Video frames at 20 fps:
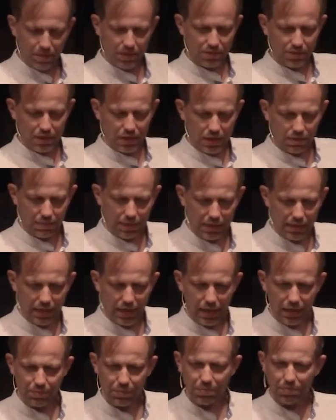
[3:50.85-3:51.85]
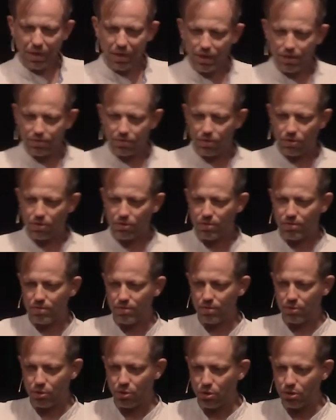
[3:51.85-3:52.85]
Crick and Mindy had been married for
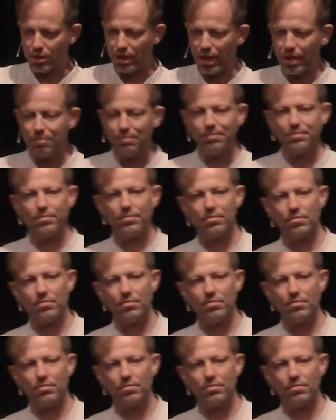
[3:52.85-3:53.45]
a short time.